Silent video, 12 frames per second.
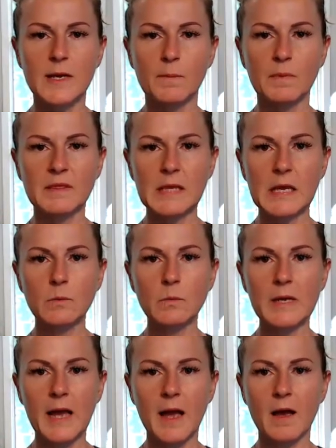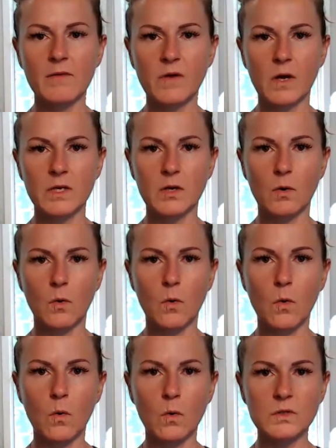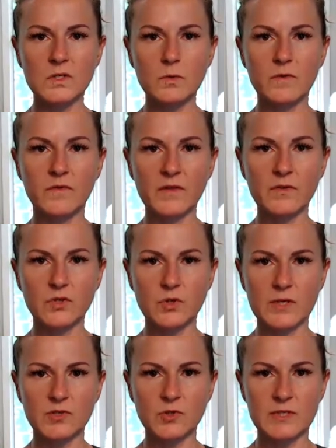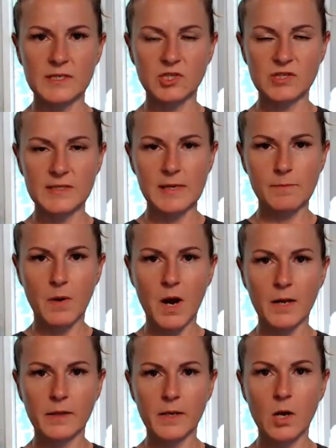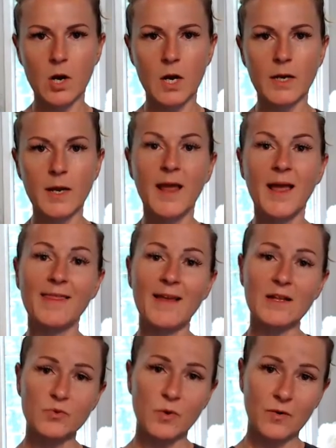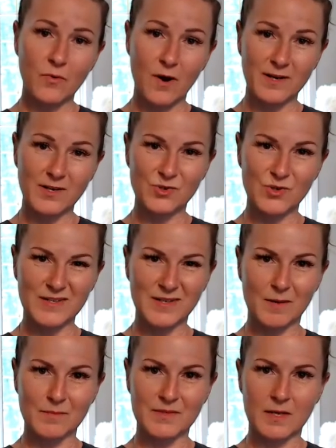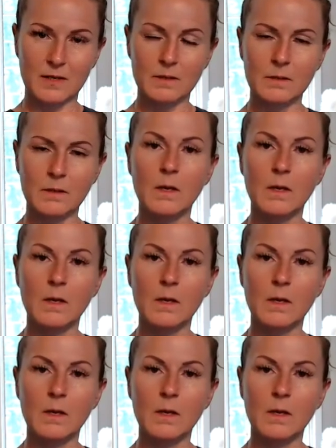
but then we have, you know, a whole slew of other stressors that just keep piling on, and that's where chronic stress comes in.